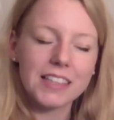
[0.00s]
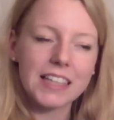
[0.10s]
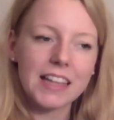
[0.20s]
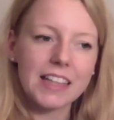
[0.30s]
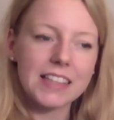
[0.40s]

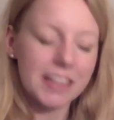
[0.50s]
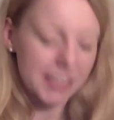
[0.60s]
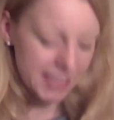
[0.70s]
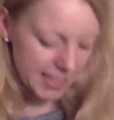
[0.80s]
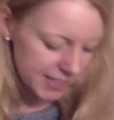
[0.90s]
It's the
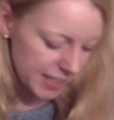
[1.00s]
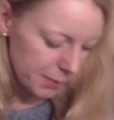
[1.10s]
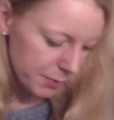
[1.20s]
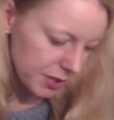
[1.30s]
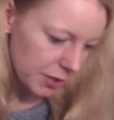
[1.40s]
10th
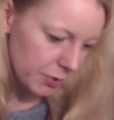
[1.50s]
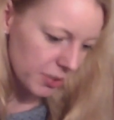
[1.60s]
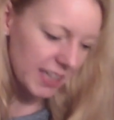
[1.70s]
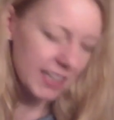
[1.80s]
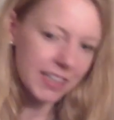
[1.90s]
episode,
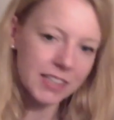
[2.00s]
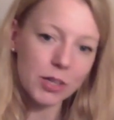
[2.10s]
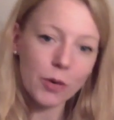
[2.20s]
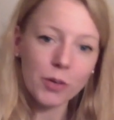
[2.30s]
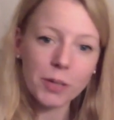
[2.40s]
and it's
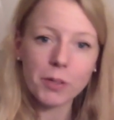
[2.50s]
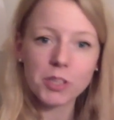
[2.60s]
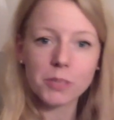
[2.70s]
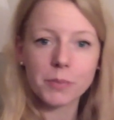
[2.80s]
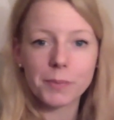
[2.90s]
only
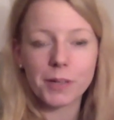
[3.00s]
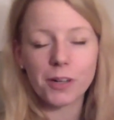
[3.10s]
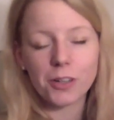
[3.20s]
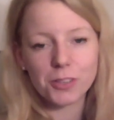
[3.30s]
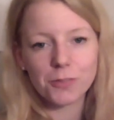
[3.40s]
possible
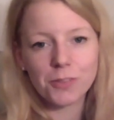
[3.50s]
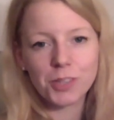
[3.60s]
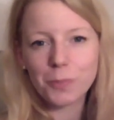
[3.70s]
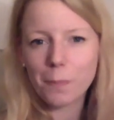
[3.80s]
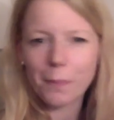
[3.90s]
because of
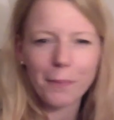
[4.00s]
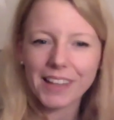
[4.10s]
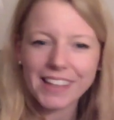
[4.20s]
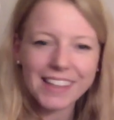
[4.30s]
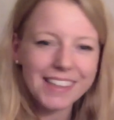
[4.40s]
you
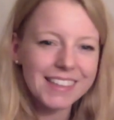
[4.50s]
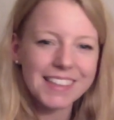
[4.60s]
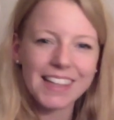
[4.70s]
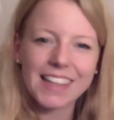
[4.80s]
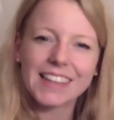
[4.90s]
brilliant
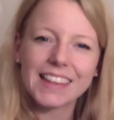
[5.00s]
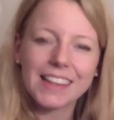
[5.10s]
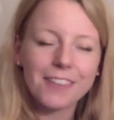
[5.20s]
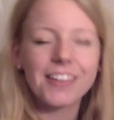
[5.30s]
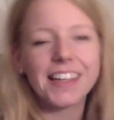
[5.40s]
and
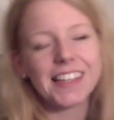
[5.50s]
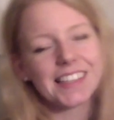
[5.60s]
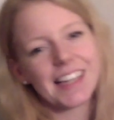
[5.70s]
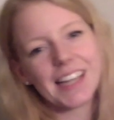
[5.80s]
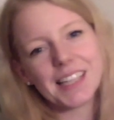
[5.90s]
lovely and
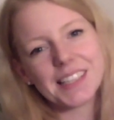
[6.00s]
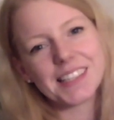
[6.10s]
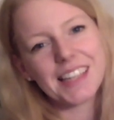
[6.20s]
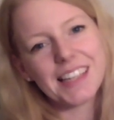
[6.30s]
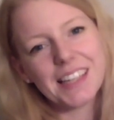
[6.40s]
kind
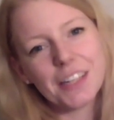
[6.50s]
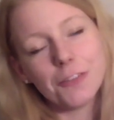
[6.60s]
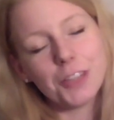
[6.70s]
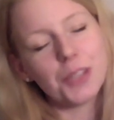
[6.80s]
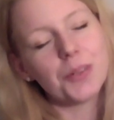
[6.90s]

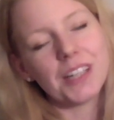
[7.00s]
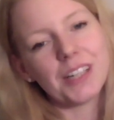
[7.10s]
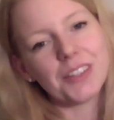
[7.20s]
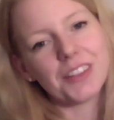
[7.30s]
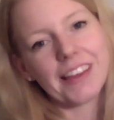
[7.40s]
viewer
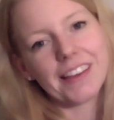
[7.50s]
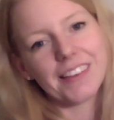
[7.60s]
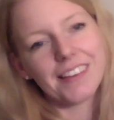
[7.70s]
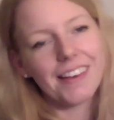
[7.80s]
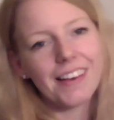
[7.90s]
out there.
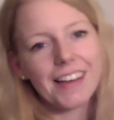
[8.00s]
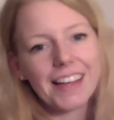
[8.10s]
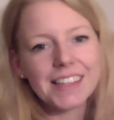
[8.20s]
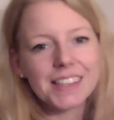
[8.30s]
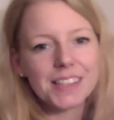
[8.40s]

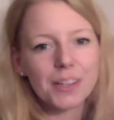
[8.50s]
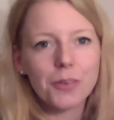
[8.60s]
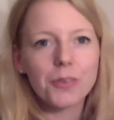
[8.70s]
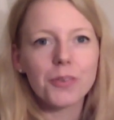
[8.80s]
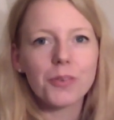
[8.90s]
It's
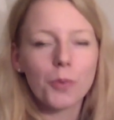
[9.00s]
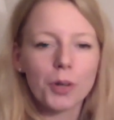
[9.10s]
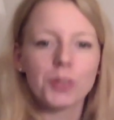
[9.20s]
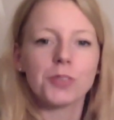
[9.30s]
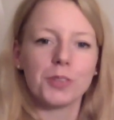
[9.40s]
so
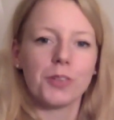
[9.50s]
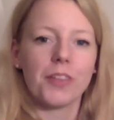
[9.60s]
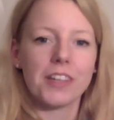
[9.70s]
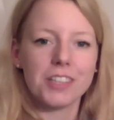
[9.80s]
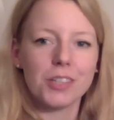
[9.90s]
wonderful
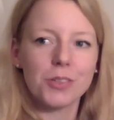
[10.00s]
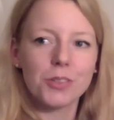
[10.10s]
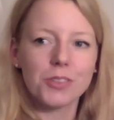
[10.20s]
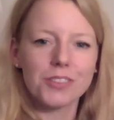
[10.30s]
that you